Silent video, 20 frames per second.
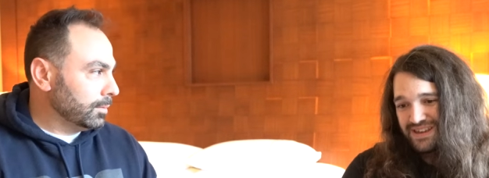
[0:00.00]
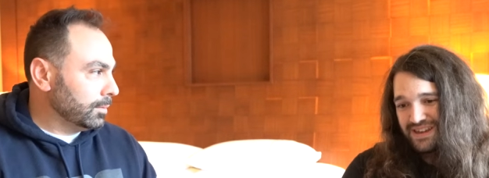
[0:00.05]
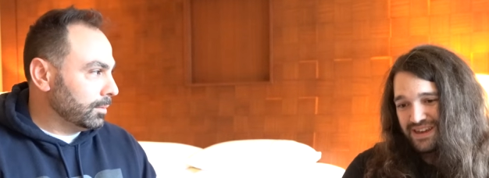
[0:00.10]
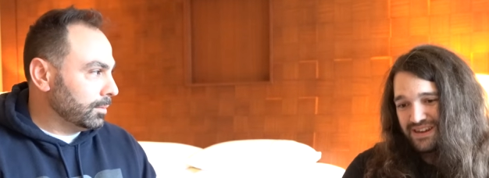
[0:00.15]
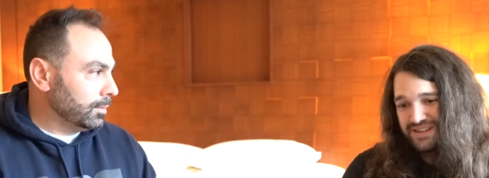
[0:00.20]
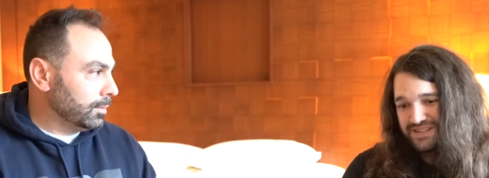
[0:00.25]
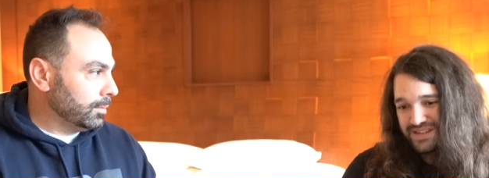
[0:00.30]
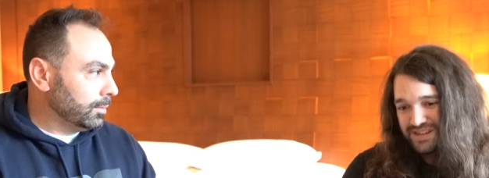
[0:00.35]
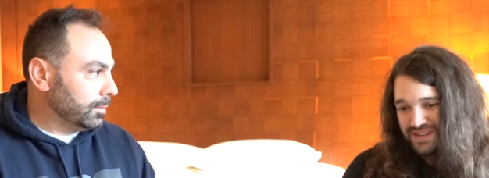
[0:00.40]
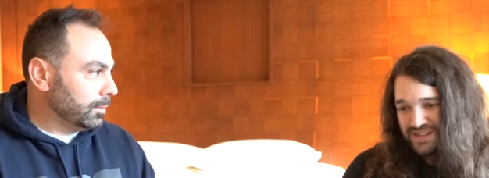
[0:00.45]

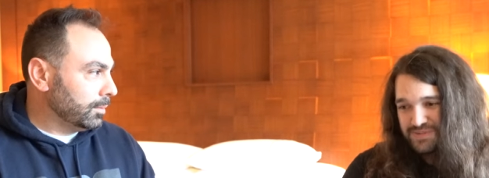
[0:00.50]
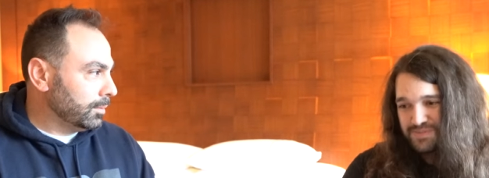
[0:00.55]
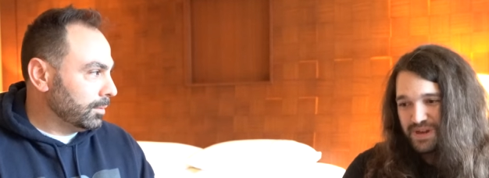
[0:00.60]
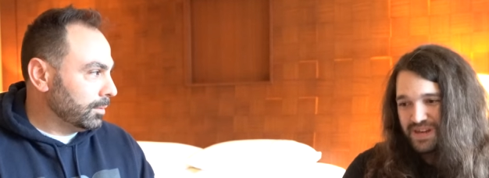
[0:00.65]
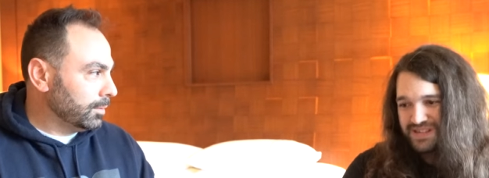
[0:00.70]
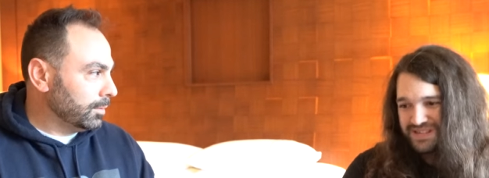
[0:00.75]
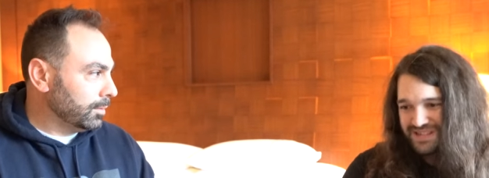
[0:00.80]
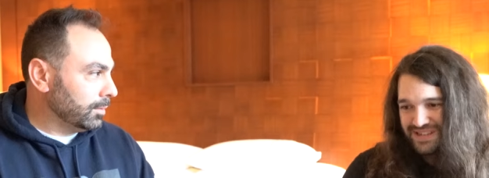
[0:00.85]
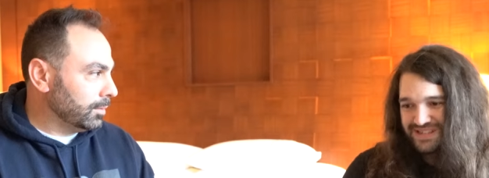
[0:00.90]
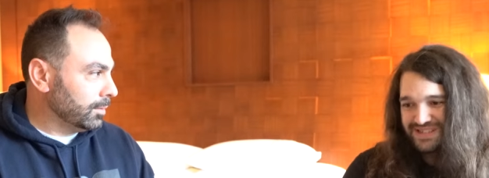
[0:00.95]
Speaker 1: and he said
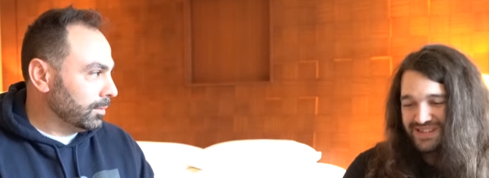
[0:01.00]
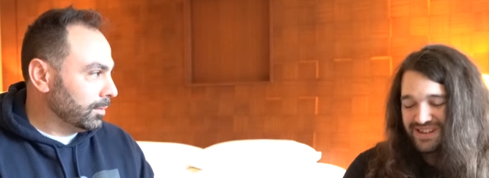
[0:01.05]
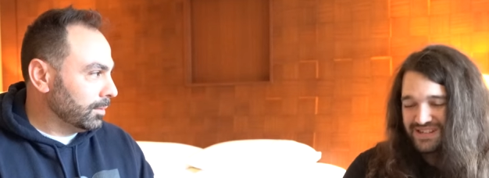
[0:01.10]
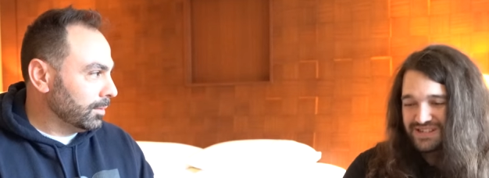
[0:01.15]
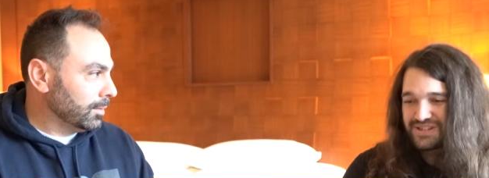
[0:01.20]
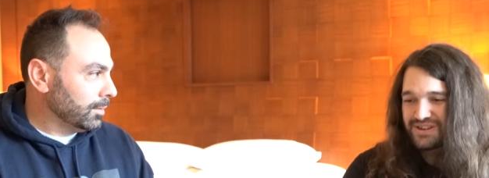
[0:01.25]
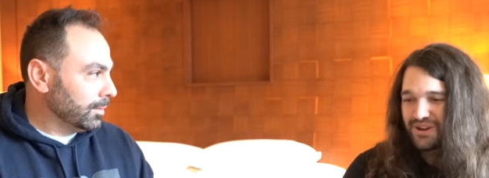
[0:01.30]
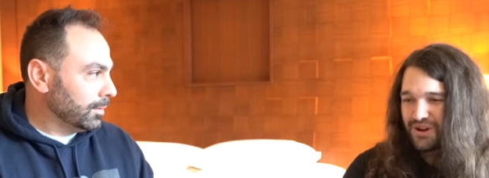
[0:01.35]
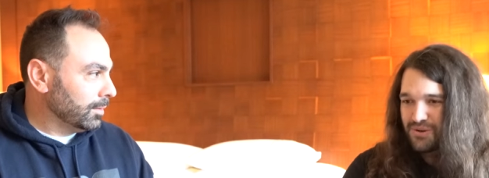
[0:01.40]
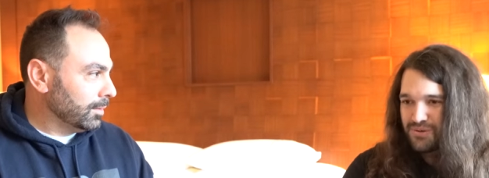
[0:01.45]
asbestos, and I
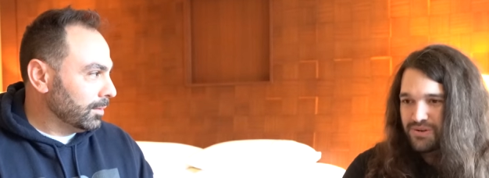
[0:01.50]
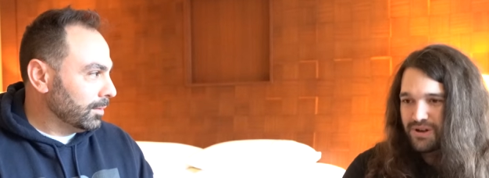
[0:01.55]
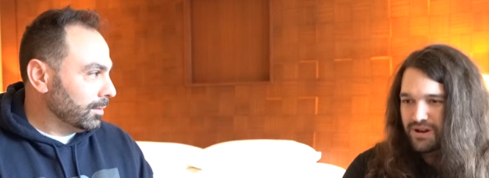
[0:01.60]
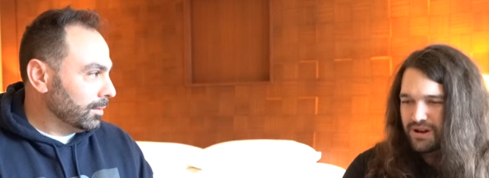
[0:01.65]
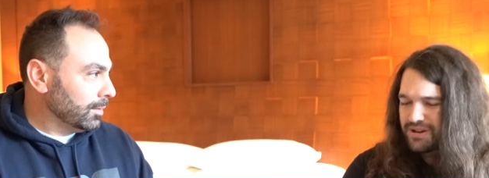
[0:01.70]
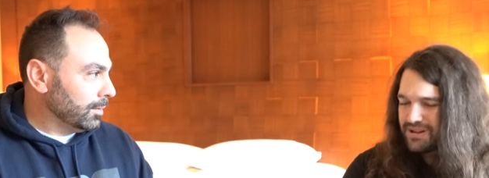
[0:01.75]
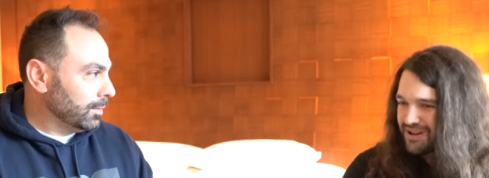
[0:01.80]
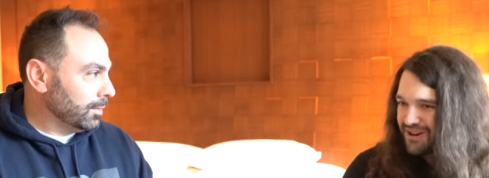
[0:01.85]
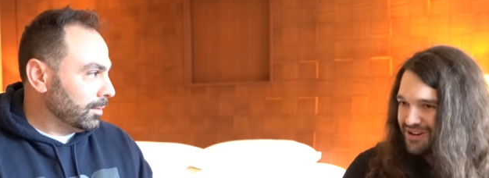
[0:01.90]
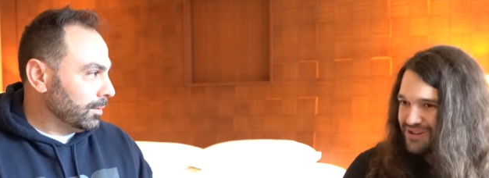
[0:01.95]
said, "Oh,
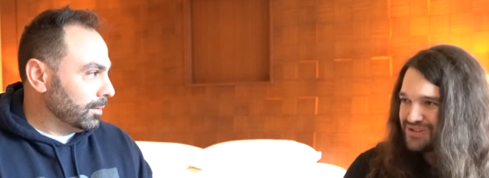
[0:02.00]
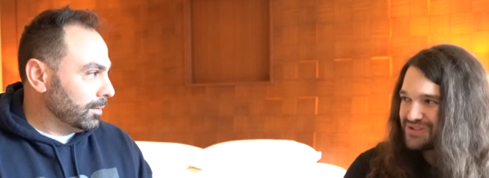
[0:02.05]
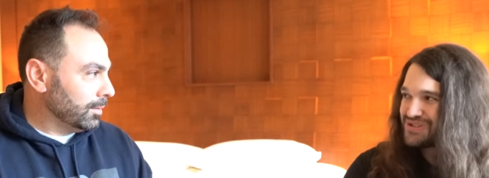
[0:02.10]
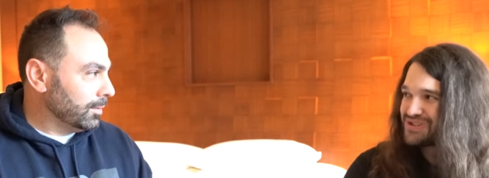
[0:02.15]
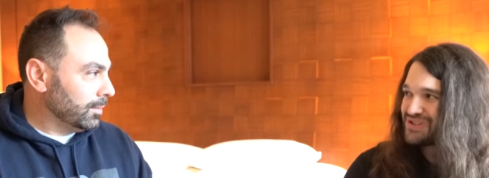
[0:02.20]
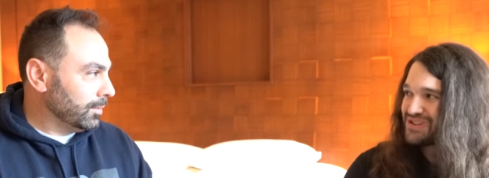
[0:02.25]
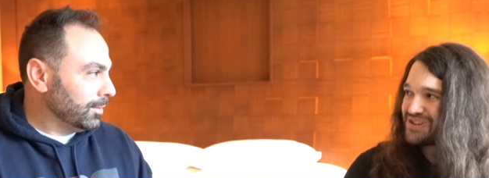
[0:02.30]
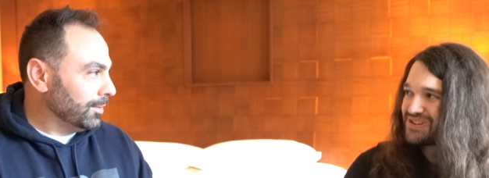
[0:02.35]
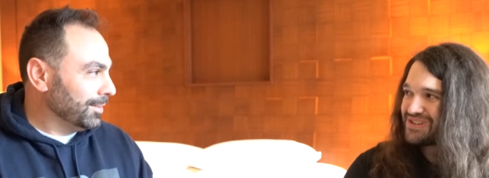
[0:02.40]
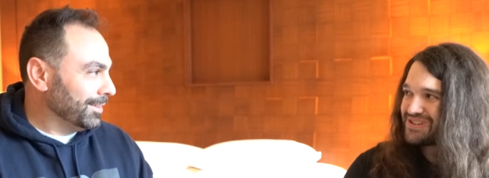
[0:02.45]
are, are you
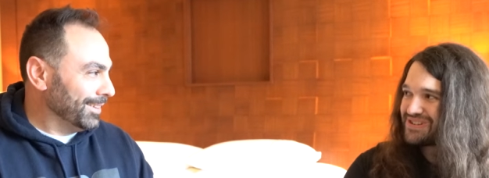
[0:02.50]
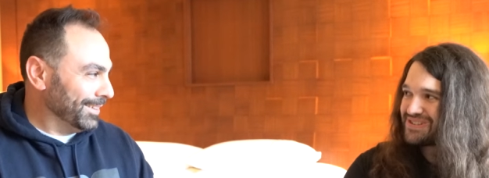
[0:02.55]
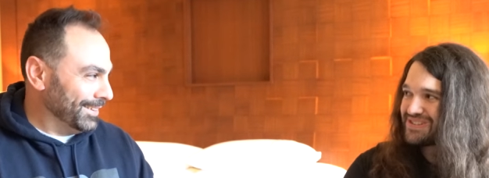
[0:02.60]
sure?